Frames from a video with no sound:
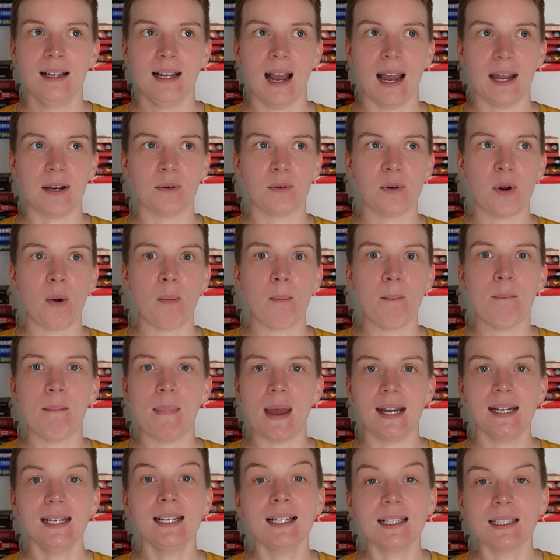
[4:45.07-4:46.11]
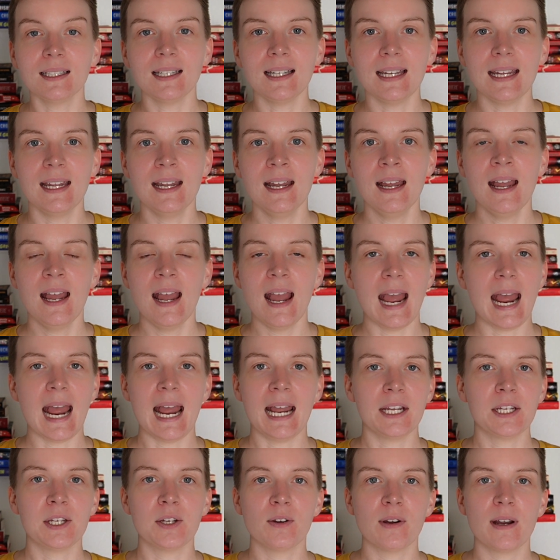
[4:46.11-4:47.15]
I don't know, medically
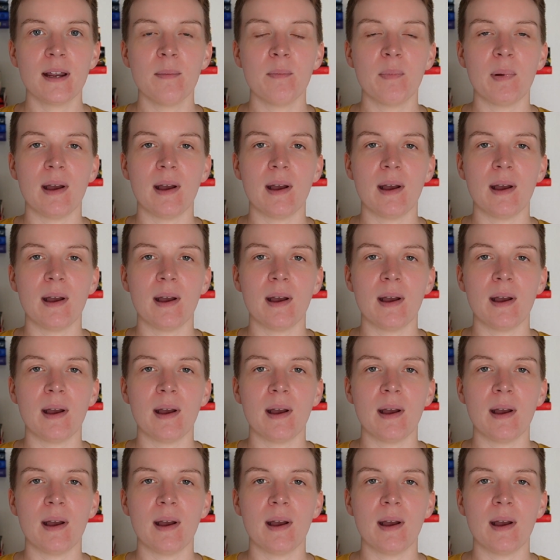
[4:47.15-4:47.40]
accurate,